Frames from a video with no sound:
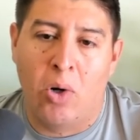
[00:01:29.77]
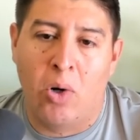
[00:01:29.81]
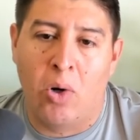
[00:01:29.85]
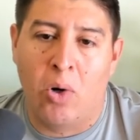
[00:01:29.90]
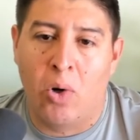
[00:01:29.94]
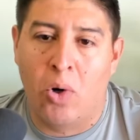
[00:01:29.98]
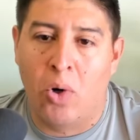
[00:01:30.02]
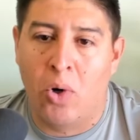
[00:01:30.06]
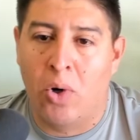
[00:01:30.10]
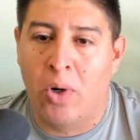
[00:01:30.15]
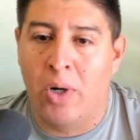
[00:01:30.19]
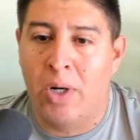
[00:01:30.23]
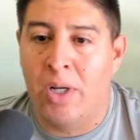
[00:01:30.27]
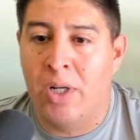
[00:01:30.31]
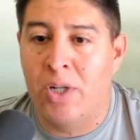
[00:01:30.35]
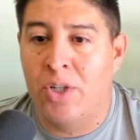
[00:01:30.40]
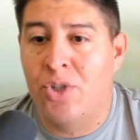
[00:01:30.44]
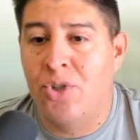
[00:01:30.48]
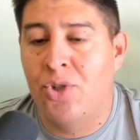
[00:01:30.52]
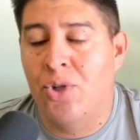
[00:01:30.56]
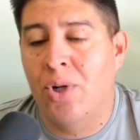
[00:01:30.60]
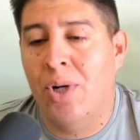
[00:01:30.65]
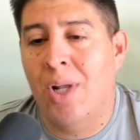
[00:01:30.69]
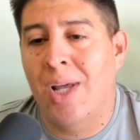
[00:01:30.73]
Or it
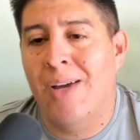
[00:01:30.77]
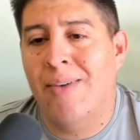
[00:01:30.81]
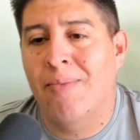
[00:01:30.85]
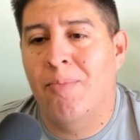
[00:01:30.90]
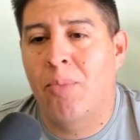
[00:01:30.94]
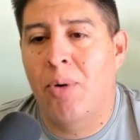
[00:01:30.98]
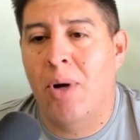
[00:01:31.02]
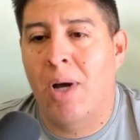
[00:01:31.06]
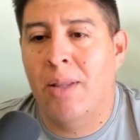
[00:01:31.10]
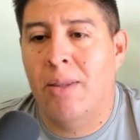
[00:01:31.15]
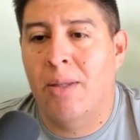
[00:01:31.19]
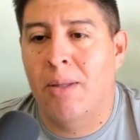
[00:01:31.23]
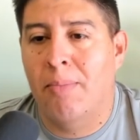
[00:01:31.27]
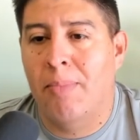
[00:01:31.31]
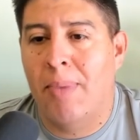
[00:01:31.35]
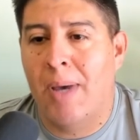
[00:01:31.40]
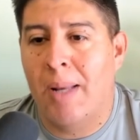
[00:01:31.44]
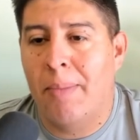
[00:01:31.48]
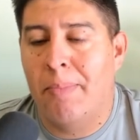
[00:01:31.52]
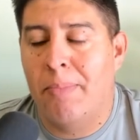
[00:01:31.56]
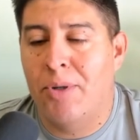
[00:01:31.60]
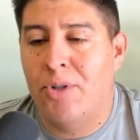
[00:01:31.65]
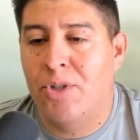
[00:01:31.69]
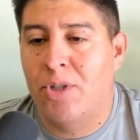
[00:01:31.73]
should have brought the
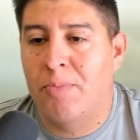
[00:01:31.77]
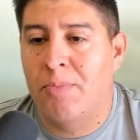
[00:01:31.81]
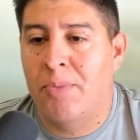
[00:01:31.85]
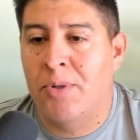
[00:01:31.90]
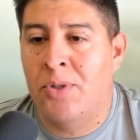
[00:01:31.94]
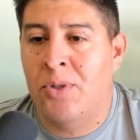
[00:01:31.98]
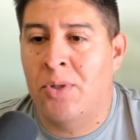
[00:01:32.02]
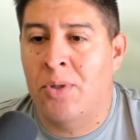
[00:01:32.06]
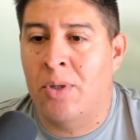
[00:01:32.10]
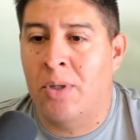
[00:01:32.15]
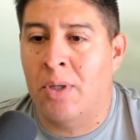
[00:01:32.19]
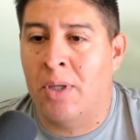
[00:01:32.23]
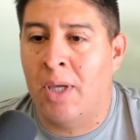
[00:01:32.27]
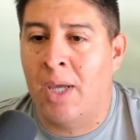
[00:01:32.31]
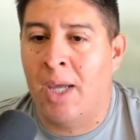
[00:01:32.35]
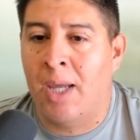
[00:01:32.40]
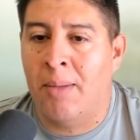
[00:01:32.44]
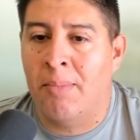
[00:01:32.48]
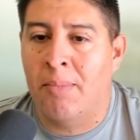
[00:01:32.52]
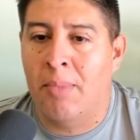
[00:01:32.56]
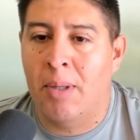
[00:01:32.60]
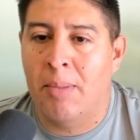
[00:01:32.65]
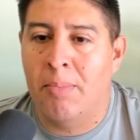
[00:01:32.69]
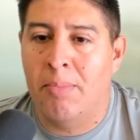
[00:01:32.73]
bad bishop into the
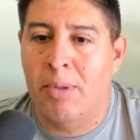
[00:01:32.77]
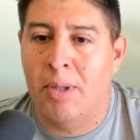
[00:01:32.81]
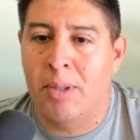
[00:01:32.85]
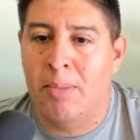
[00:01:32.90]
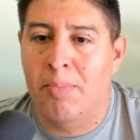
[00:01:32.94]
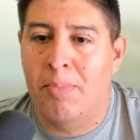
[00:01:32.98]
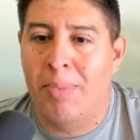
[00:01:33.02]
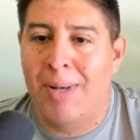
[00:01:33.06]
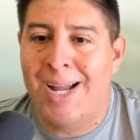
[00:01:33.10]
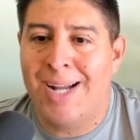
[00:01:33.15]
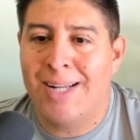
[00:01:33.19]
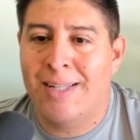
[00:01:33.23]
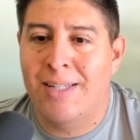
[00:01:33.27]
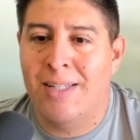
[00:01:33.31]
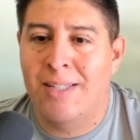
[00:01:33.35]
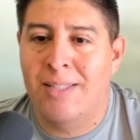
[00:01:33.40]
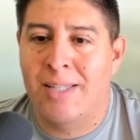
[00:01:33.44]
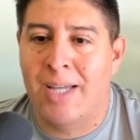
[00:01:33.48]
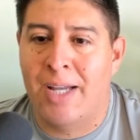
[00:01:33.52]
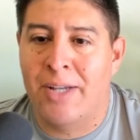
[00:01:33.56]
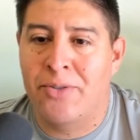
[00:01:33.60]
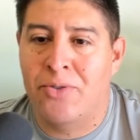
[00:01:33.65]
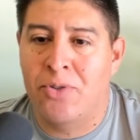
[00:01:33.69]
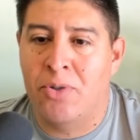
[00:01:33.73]
game, but Black
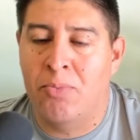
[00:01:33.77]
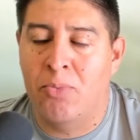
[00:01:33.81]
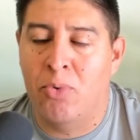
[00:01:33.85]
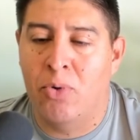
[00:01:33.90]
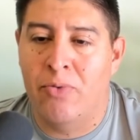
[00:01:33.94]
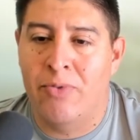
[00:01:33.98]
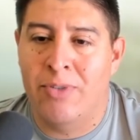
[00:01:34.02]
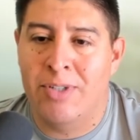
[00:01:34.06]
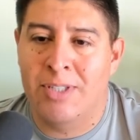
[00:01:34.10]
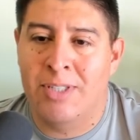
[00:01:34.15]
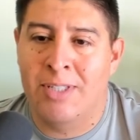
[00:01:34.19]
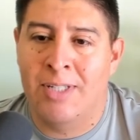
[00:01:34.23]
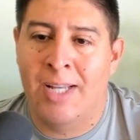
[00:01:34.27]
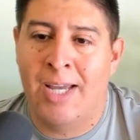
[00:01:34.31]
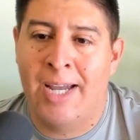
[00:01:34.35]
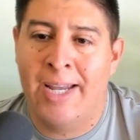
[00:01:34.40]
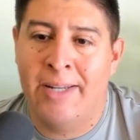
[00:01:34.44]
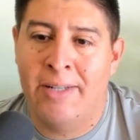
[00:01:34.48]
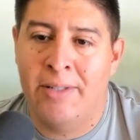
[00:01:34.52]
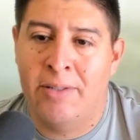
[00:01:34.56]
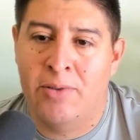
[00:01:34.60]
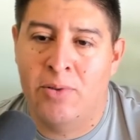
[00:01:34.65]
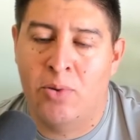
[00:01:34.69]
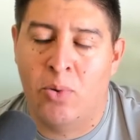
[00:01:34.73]
decides to move his
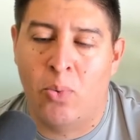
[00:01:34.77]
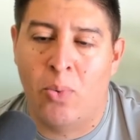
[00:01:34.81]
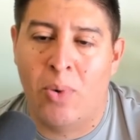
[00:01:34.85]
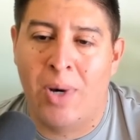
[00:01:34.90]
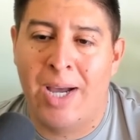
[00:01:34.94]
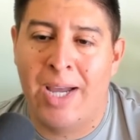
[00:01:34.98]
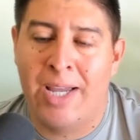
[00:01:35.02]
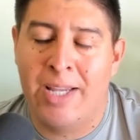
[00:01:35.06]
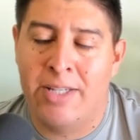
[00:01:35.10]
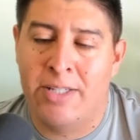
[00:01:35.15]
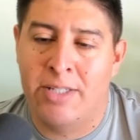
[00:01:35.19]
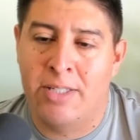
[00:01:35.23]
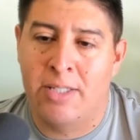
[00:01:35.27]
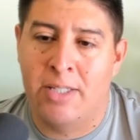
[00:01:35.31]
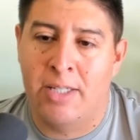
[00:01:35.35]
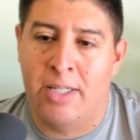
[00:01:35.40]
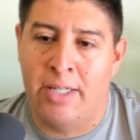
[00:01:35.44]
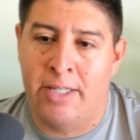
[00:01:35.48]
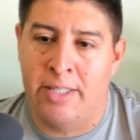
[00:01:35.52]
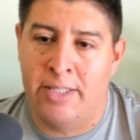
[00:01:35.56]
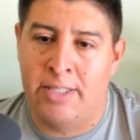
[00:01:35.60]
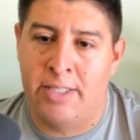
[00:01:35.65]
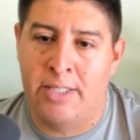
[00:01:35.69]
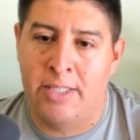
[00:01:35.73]
knight twice
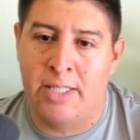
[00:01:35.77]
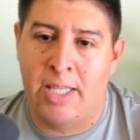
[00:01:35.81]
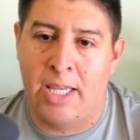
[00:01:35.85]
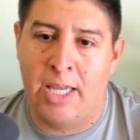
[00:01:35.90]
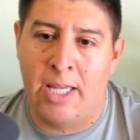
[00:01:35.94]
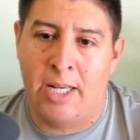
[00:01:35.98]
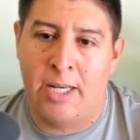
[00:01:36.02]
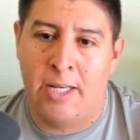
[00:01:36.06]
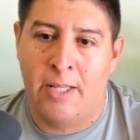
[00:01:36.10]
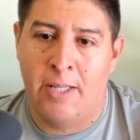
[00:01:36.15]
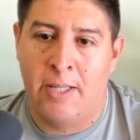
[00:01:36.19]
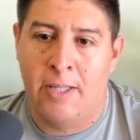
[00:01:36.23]
instead.